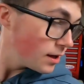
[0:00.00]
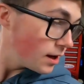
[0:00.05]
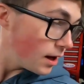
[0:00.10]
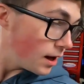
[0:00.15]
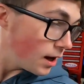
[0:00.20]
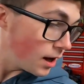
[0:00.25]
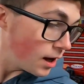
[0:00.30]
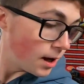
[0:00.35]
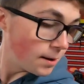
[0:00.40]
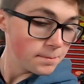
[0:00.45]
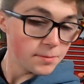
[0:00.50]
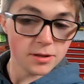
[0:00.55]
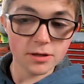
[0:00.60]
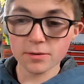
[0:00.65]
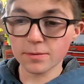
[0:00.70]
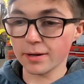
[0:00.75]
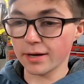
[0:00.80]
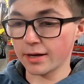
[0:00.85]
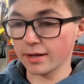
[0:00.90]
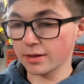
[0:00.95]
I'm
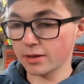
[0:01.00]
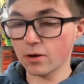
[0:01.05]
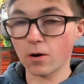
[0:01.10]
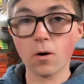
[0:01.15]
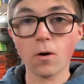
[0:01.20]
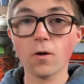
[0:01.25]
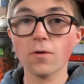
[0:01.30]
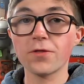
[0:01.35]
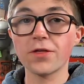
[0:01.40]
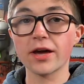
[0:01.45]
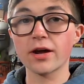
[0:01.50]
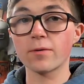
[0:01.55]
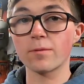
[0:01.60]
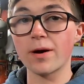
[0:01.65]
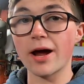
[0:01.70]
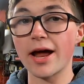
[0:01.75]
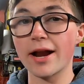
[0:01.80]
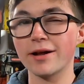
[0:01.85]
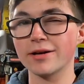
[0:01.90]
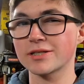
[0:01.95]
doing the whole thing
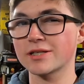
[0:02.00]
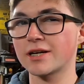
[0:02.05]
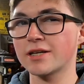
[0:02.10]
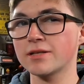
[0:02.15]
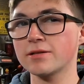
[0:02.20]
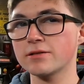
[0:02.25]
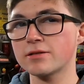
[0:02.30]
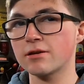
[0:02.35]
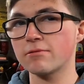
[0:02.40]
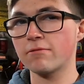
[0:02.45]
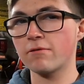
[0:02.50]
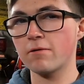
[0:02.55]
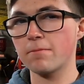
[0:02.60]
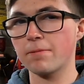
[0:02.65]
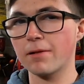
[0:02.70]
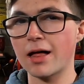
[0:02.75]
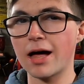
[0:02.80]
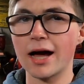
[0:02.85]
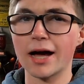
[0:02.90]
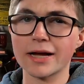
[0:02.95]
red. I was going to do some of it
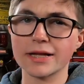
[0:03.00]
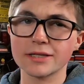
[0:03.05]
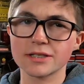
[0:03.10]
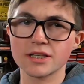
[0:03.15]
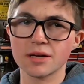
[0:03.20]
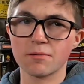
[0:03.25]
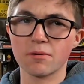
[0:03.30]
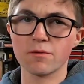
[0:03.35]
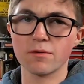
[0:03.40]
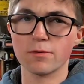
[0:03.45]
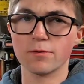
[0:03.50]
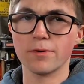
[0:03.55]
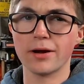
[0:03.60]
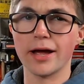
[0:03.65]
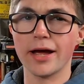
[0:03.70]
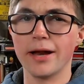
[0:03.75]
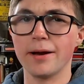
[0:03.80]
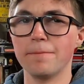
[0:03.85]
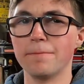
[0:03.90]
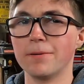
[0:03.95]
black and some of it
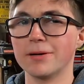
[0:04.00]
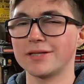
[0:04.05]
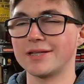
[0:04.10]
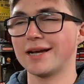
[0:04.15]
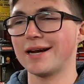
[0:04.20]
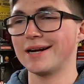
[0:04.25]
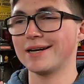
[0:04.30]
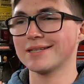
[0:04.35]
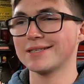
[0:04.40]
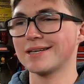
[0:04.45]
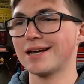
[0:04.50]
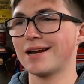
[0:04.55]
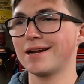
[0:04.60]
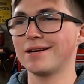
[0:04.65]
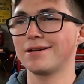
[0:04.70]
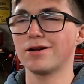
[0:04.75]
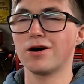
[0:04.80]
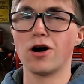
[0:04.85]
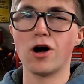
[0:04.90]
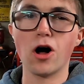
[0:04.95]
red, but then I
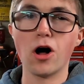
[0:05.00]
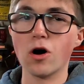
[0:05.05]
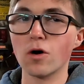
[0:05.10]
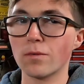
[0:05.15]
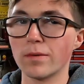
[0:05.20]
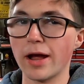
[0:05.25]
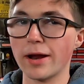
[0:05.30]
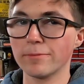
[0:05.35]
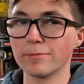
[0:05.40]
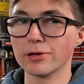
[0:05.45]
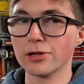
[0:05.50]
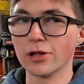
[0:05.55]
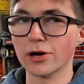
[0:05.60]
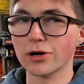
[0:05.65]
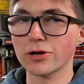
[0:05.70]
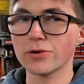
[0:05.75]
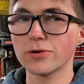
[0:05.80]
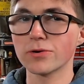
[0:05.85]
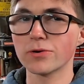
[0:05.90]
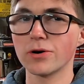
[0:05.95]
decided all red would
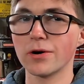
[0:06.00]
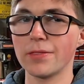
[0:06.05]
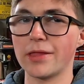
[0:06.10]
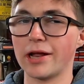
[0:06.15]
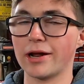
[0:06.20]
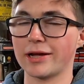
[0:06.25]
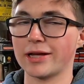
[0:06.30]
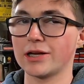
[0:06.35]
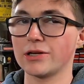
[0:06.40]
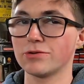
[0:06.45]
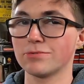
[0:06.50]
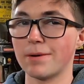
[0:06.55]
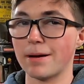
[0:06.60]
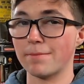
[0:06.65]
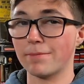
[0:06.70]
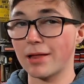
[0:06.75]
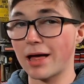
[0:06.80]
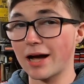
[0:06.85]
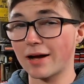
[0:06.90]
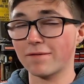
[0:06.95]
look cool, and then I can do my
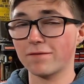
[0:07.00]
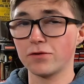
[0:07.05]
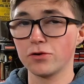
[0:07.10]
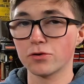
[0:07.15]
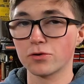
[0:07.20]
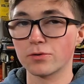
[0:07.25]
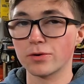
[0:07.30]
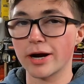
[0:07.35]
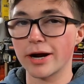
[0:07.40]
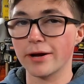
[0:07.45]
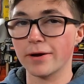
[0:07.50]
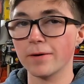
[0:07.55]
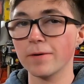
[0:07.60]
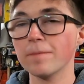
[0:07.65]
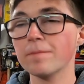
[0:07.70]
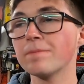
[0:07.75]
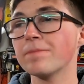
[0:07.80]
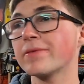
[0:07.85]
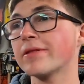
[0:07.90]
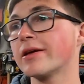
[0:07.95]
black fuel rail.
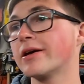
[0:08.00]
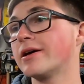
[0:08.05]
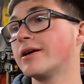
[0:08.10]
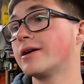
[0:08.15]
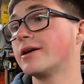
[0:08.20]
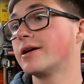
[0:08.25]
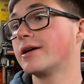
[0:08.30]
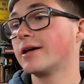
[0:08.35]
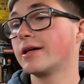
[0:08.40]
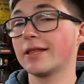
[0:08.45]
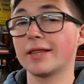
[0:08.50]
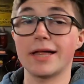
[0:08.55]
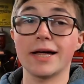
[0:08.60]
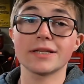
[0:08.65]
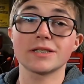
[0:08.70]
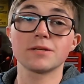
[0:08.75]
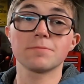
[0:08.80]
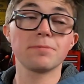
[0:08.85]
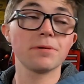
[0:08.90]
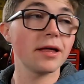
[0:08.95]

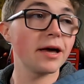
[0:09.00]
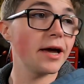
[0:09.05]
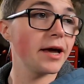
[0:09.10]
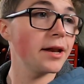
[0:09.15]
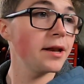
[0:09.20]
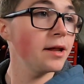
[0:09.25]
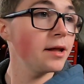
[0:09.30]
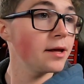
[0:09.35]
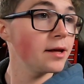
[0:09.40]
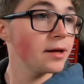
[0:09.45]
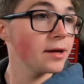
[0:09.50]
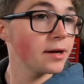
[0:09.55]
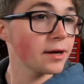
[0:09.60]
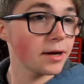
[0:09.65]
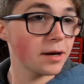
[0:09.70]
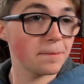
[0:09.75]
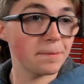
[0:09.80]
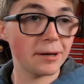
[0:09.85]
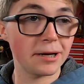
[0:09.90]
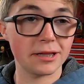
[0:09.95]
That's the plan.
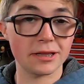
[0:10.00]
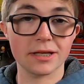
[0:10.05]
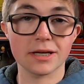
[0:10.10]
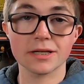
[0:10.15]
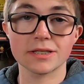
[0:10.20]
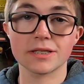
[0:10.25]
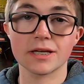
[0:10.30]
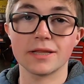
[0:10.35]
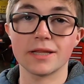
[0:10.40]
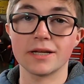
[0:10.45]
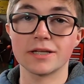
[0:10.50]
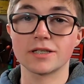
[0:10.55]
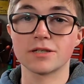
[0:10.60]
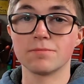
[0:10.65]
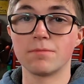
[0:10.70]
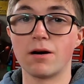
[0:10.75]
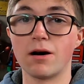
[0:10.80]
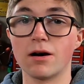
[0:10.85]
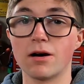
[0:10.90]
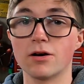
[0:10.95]
Gonna paint this, and then
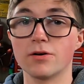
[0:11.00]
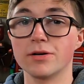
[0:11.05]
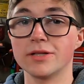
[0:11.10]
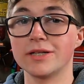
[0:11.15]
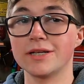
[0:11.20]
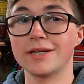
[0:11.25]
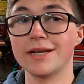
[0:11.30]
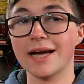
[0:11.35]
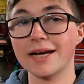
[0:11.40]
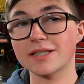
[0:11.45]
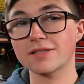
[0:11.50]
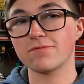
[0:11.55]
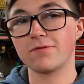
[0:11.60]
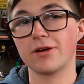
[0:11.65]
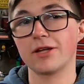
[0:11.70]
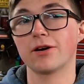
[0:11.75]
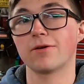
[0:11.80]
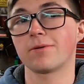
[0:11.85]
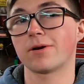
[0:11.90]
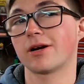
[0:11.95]
tomorrow in the next
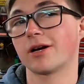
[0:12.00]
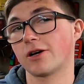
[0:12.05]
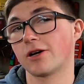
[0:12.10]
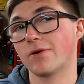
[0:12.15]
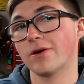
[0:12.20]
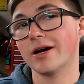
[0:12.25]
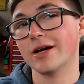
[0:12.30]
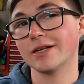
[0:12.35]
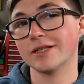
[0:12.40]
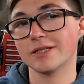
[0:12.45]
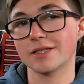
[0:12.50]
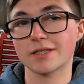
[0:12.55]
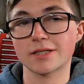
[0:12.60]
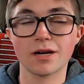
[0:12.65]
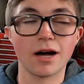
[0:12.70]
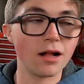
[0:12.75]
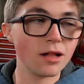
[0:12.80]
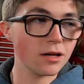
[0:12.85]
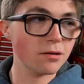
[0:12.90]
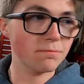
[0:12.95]
video we're go ahead and
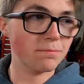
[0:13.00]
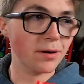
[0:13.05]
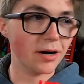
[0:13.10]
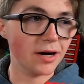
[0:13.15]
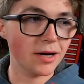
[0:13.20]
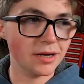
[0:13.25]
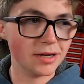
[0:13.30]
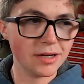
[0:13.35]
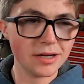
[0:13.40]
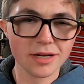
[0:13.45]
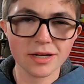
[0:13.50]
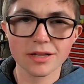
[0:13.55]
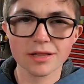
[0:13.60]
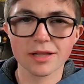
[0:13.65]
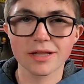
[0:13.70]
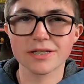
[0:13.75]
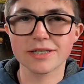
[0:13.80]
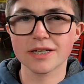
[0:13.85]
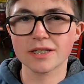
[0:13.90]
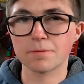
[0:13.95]
install it, but
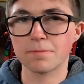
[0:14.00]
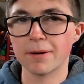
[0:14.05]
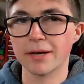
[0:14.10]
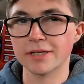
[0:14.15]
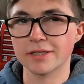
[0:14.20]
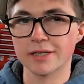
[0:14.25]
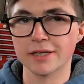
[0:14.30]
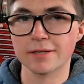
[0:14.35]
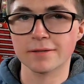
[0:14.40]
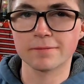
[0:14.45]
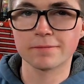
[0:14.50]
let's get to painting.